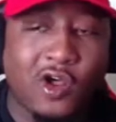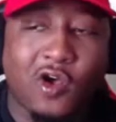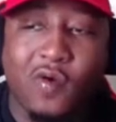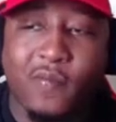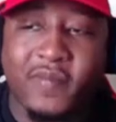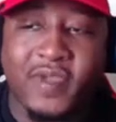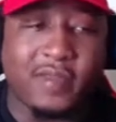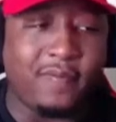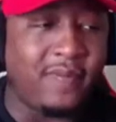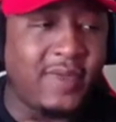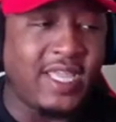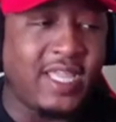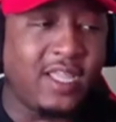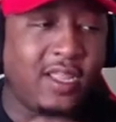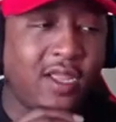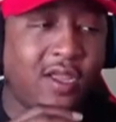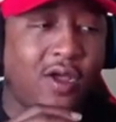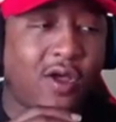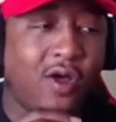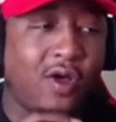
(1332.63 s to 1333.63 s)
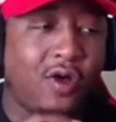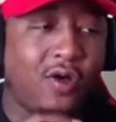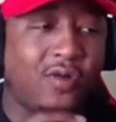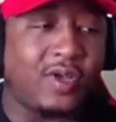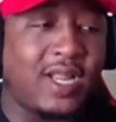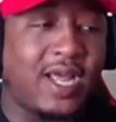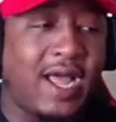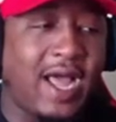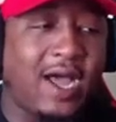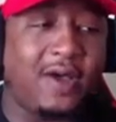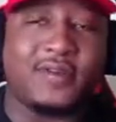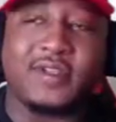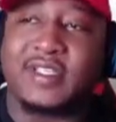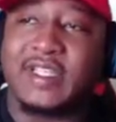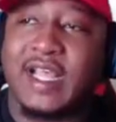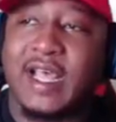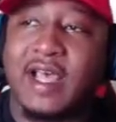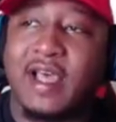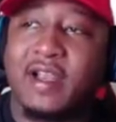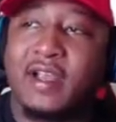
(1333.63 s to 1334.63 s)
don't be me on the
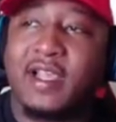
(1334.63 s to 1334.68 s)
outside